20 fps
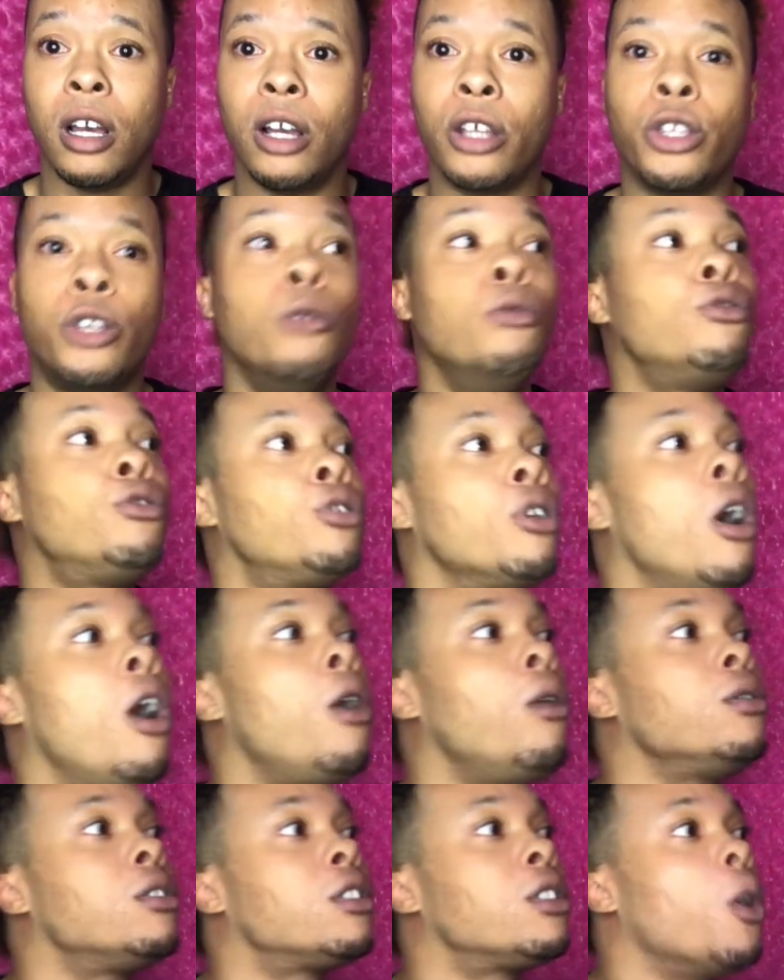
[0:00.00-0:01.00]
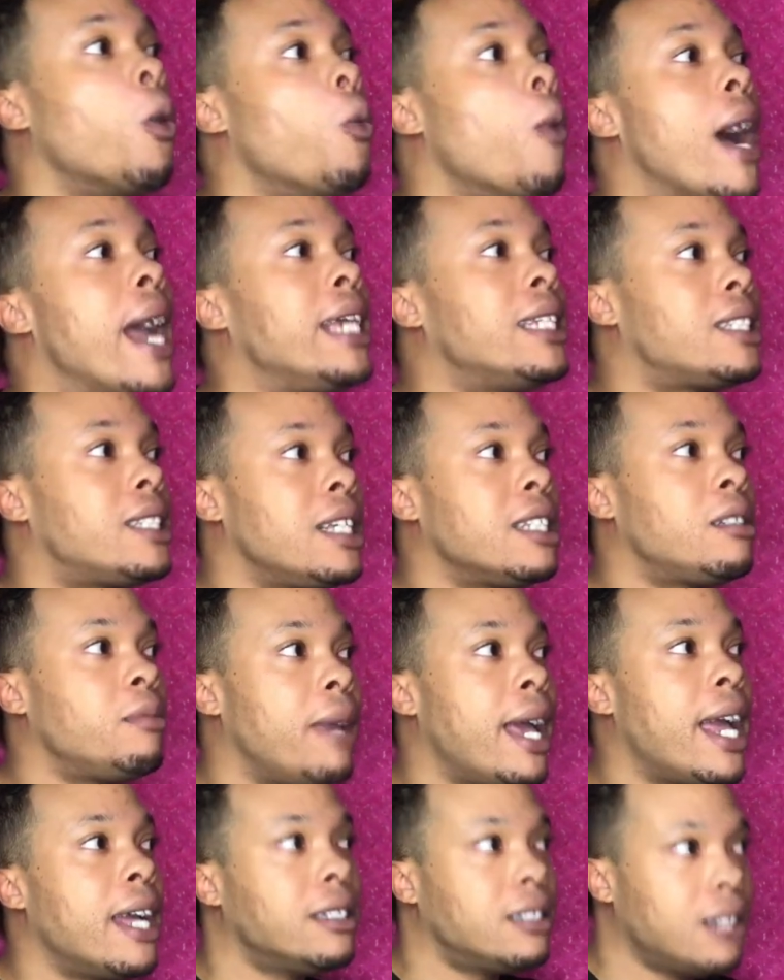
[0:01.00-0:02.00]
you chose to waste this
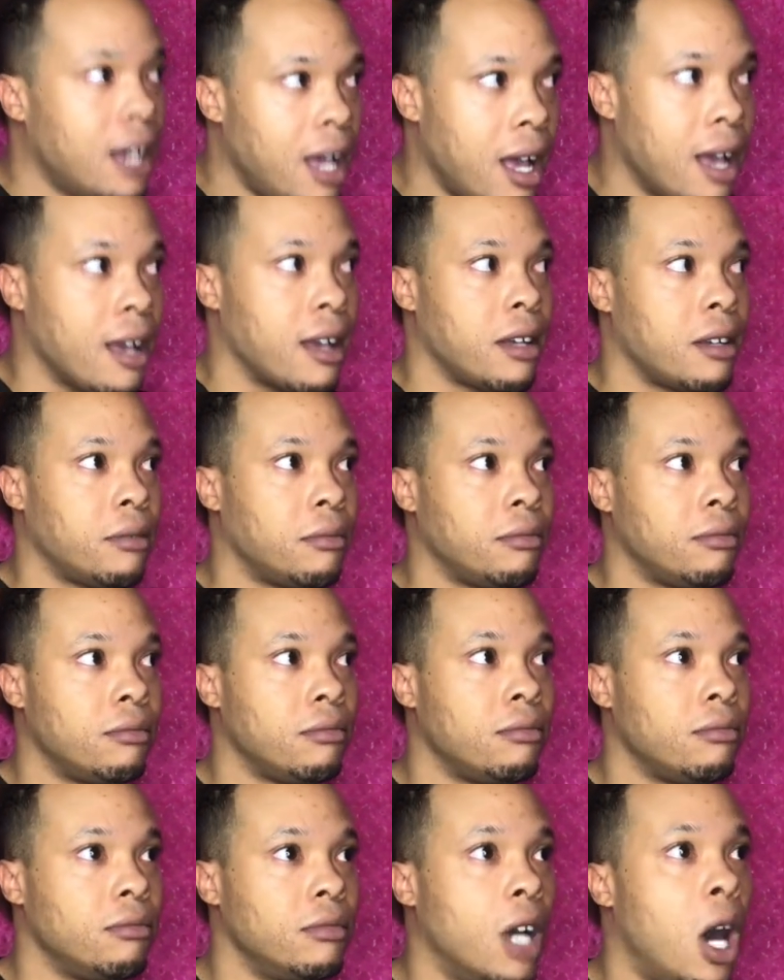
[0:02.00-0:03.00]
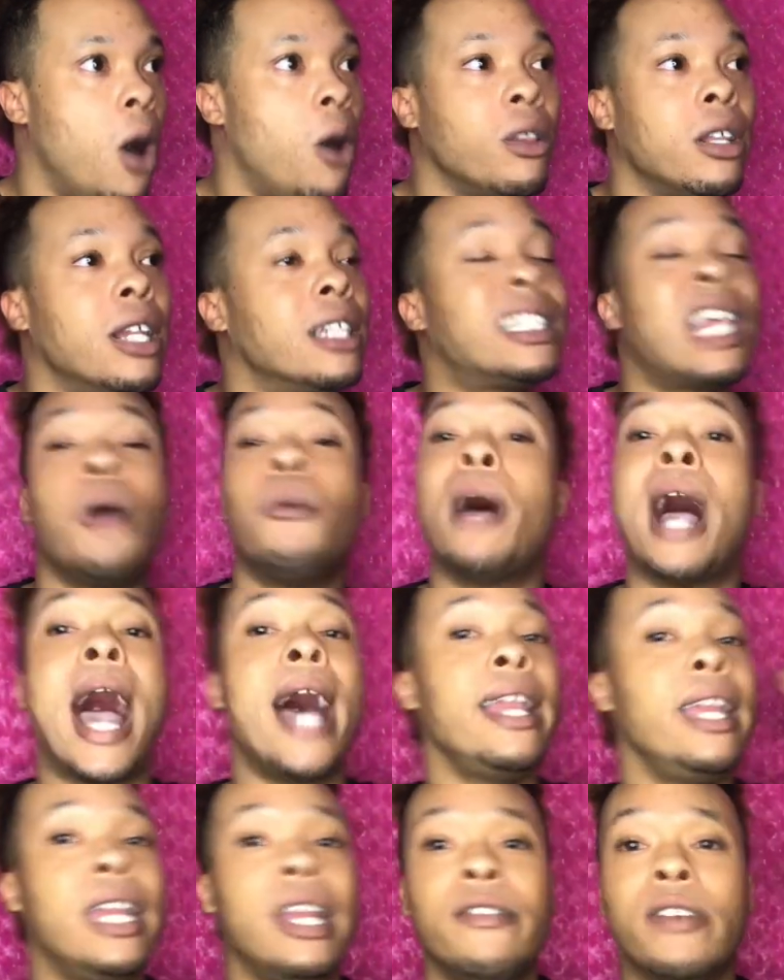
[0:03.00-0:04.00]
man time. Only to say, well, I
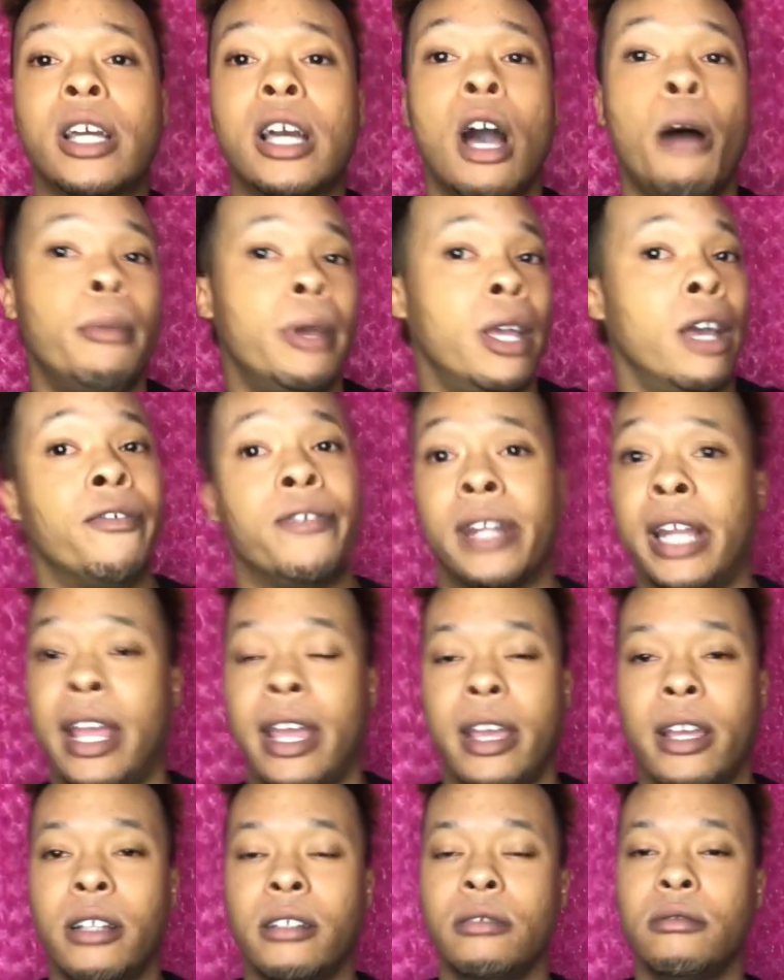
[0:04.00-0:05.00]
didn't even come here for that.